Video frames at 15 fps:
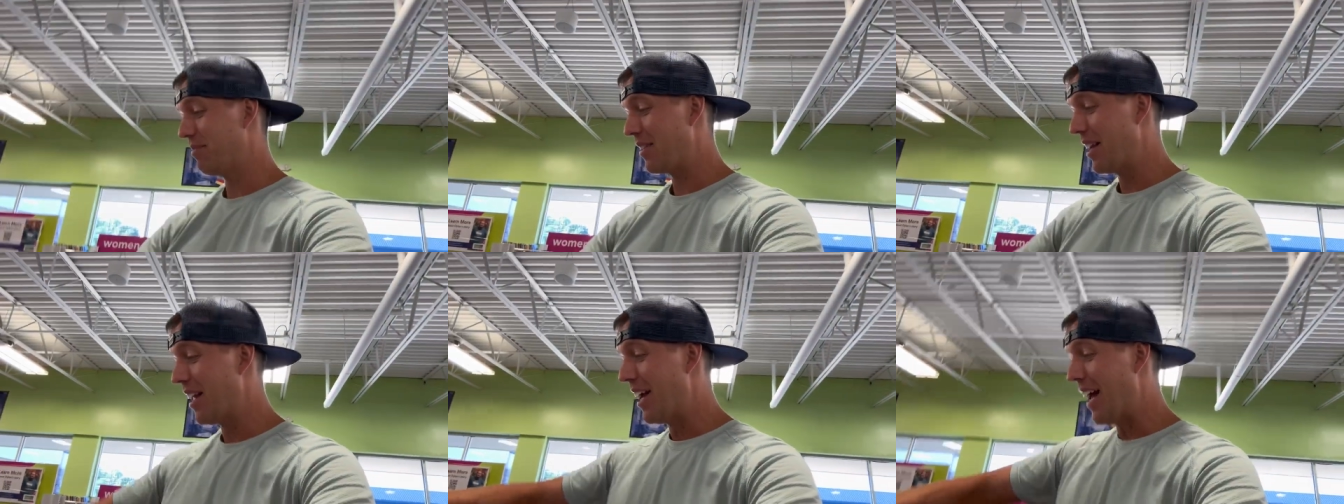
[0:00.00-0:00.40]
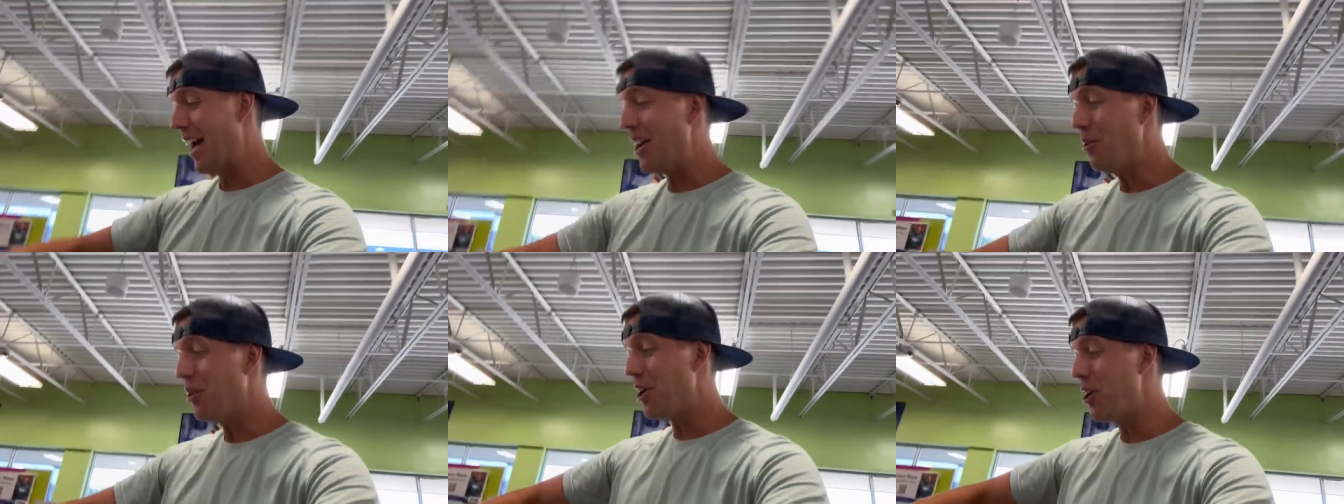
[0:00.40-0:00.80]
I
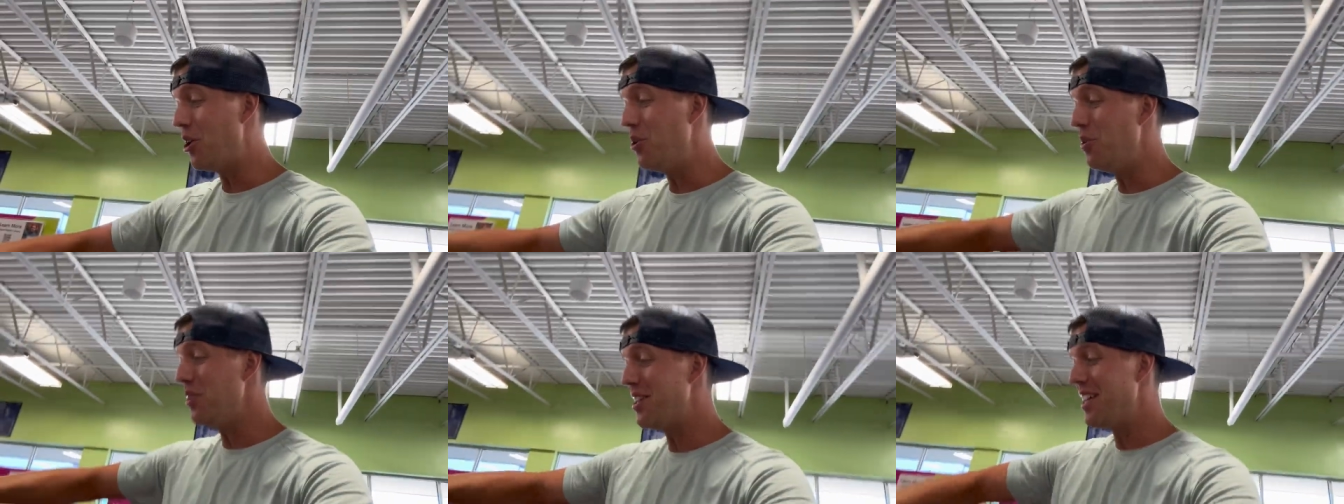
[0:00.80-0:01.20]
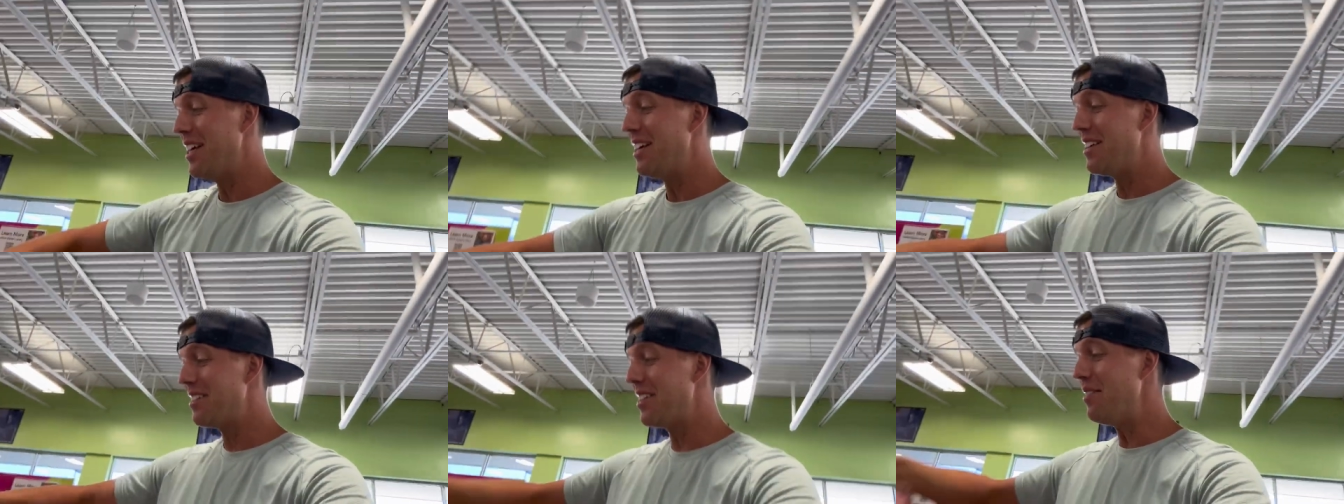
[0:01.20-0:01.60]
don't know,
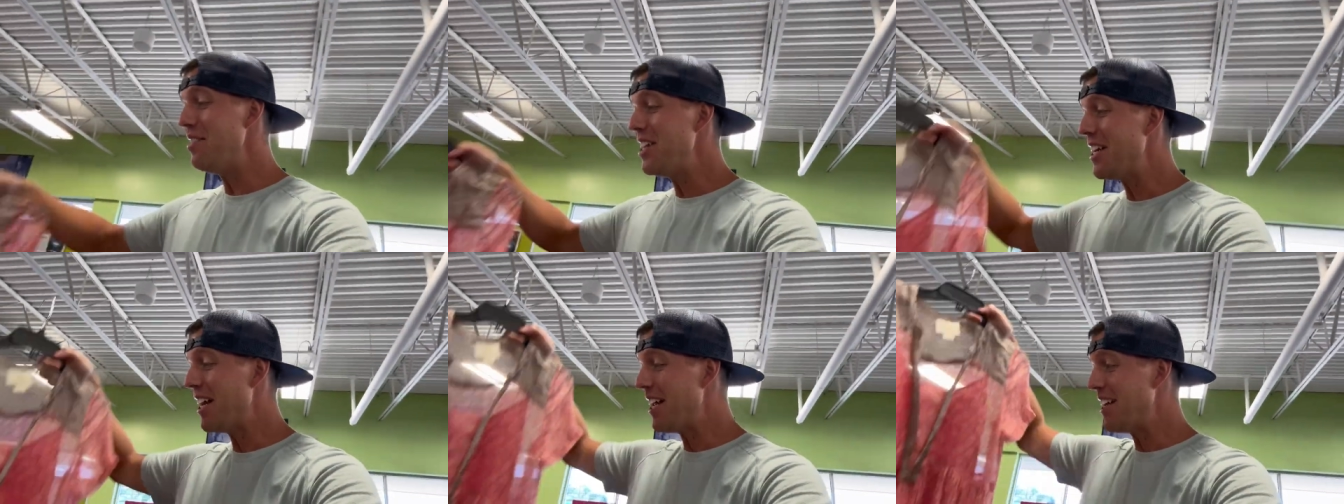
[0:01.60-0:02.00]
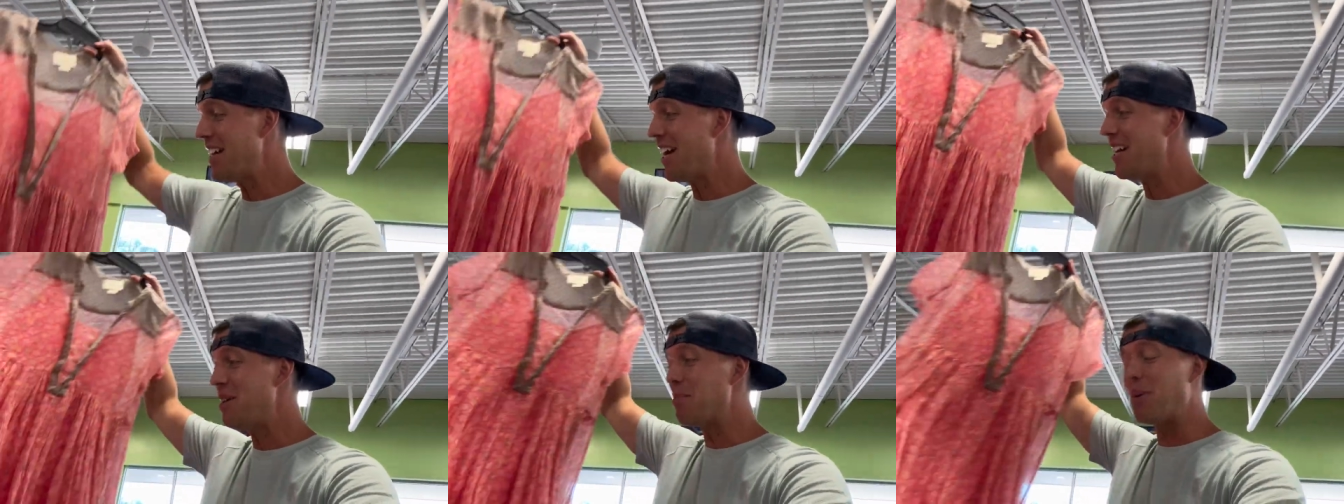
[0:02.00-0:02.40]

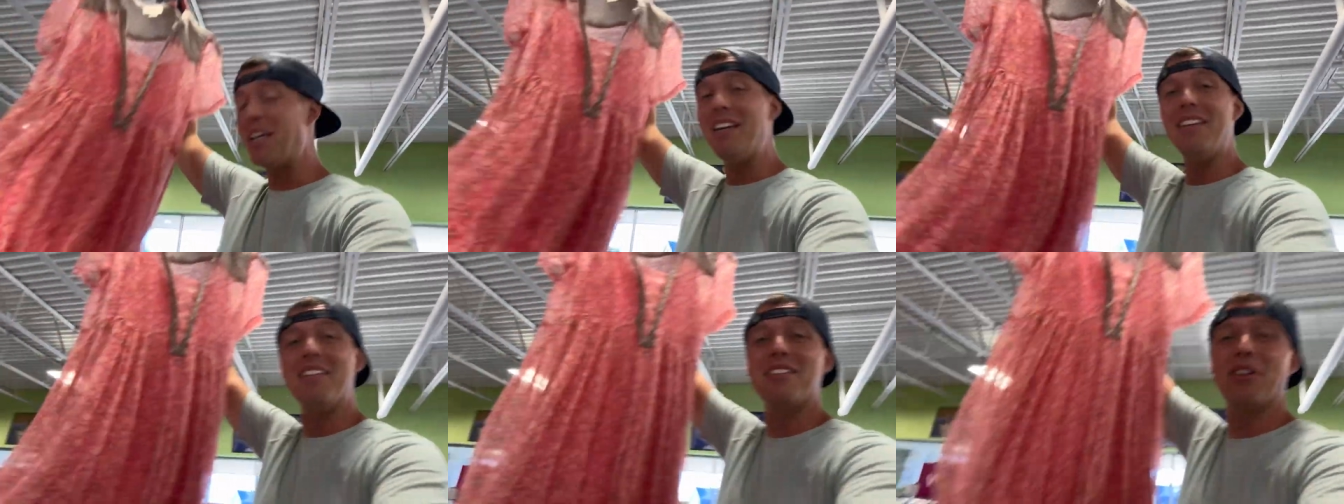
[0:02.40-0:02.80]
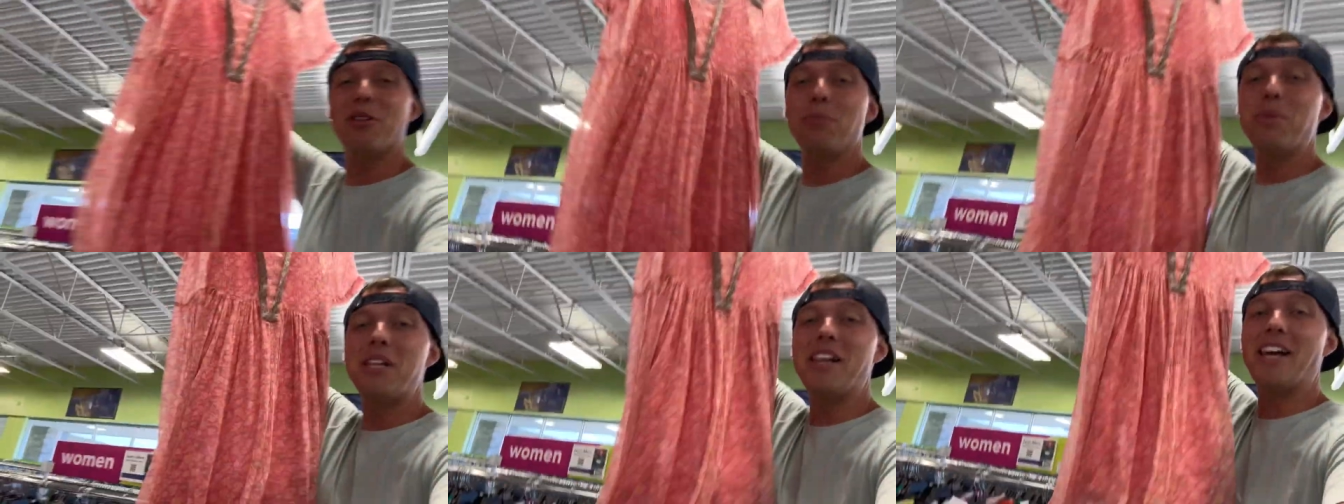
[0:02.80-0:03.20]
$7.99 a piece, so they'll
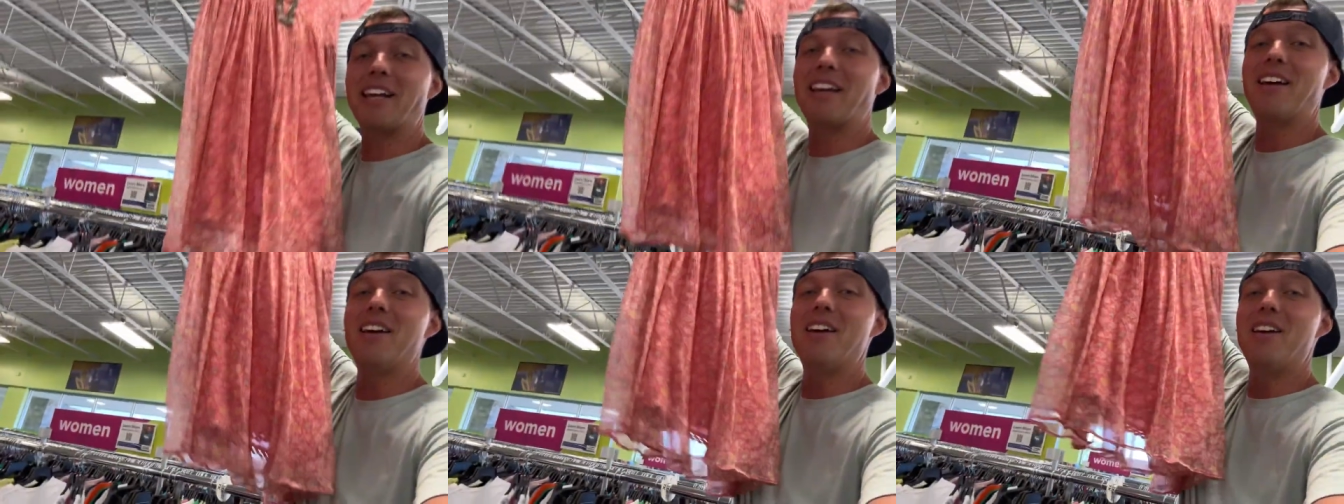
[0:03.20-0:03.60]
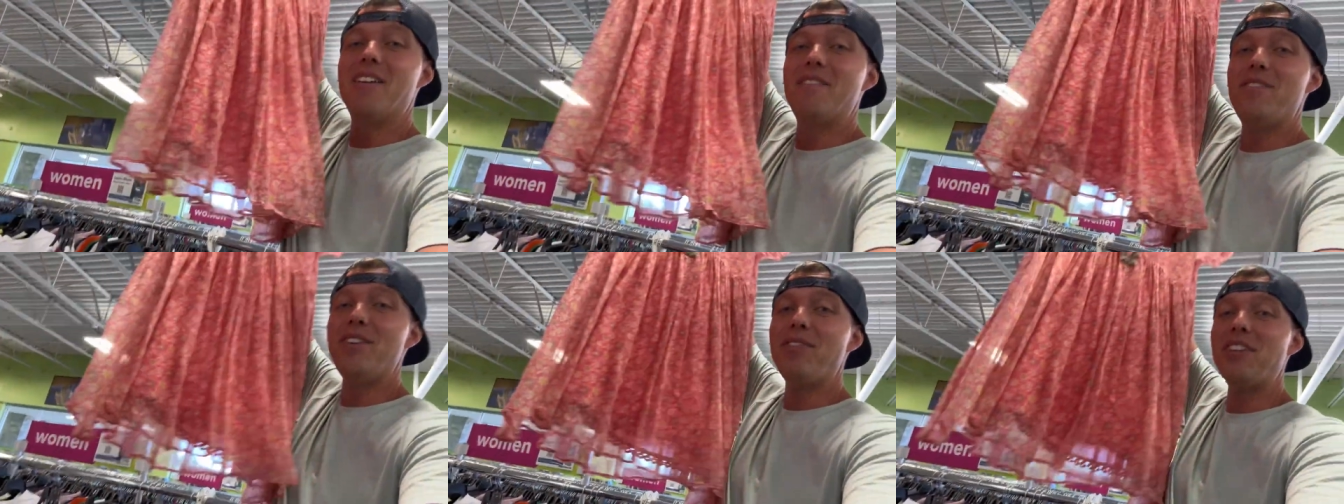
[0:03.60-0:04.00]
be like
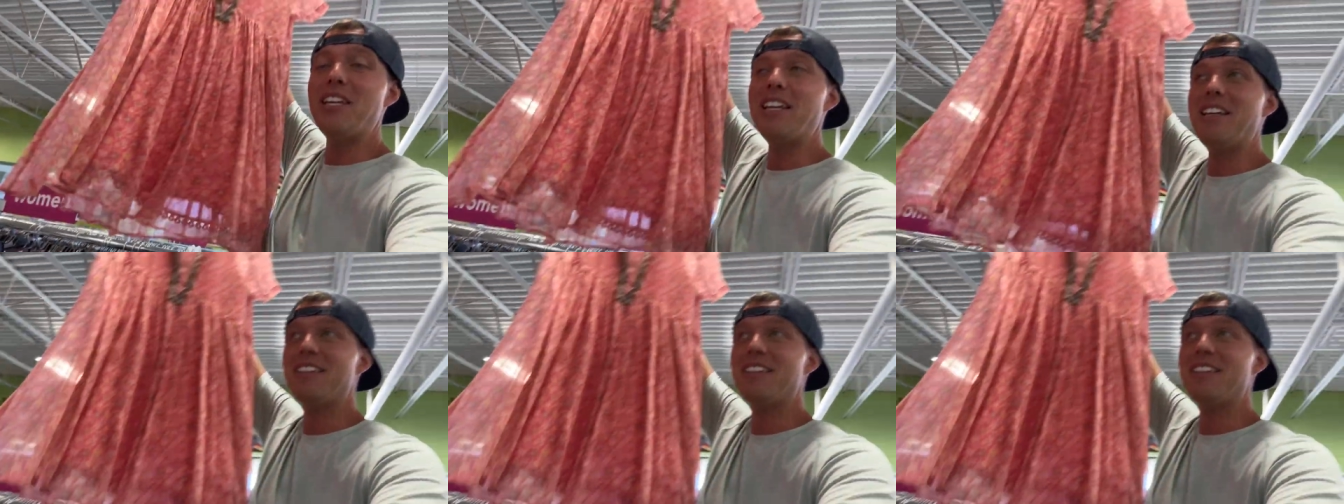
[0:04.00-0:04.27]
$15,